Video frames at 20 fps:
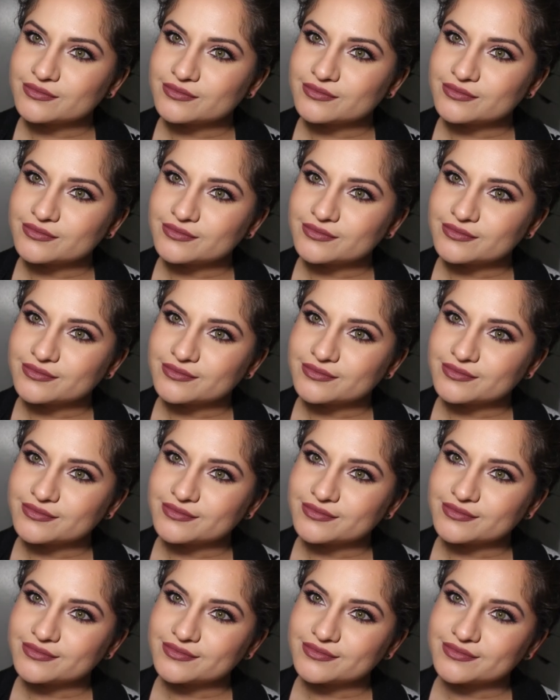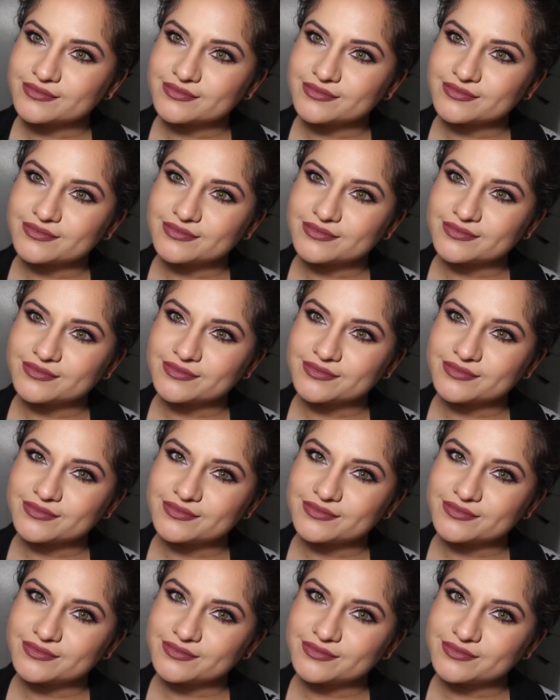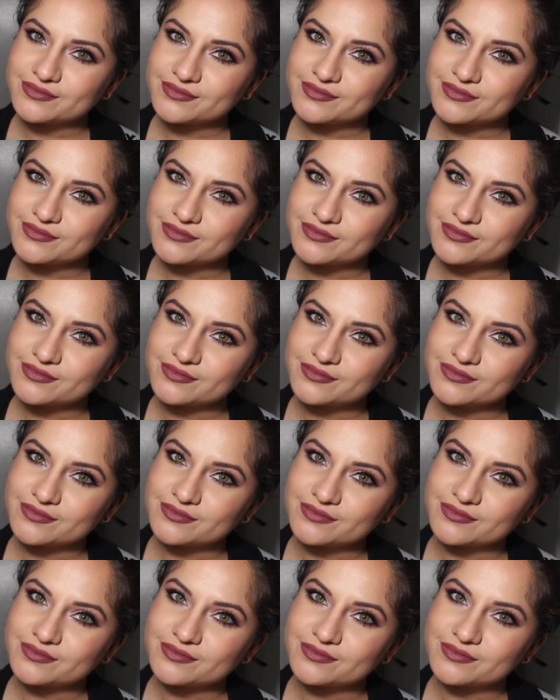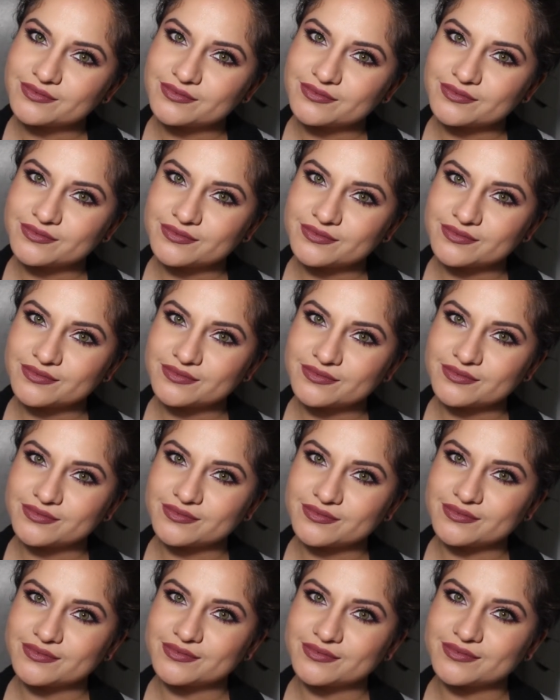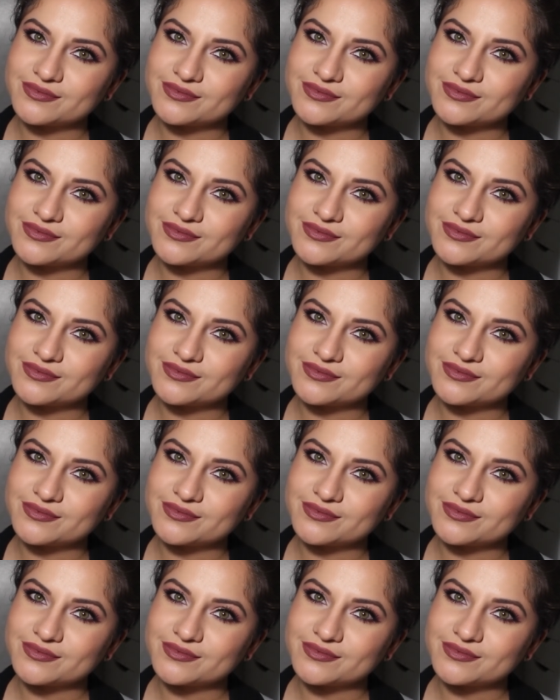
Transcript: Nobody speaks.